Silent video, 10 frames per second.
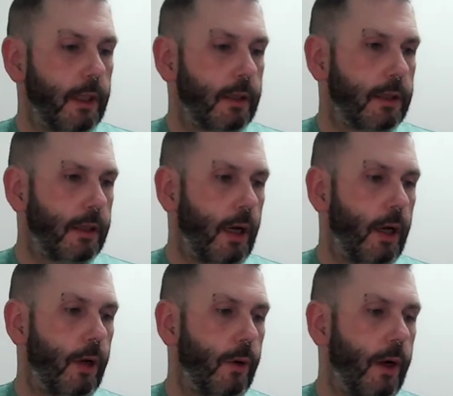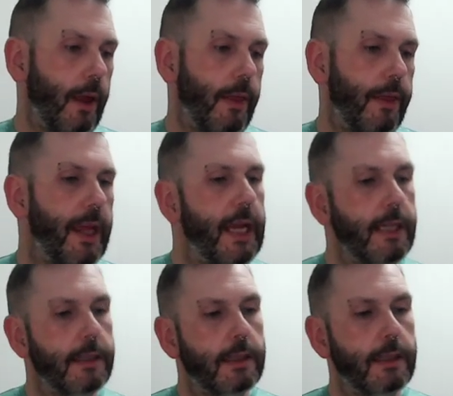So
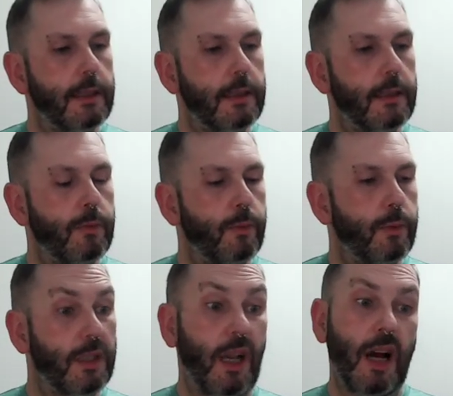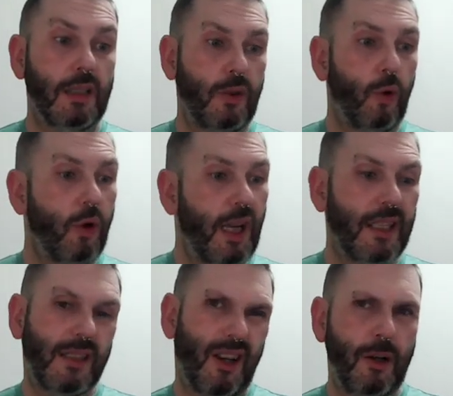this was last
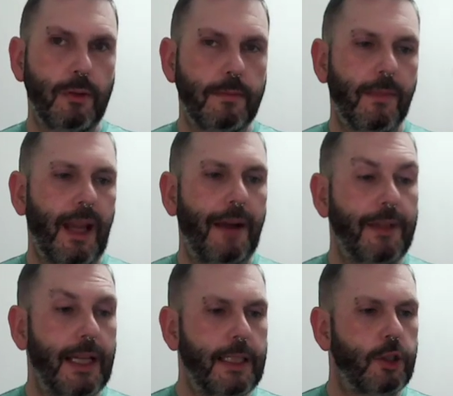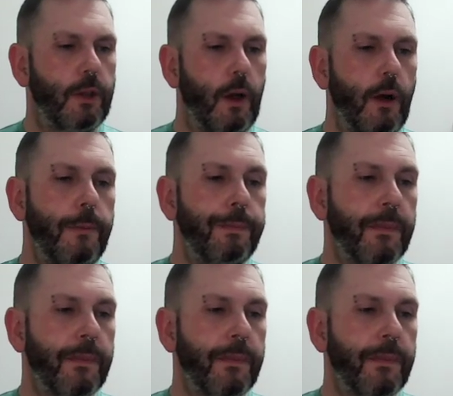August, so haven't had it too long.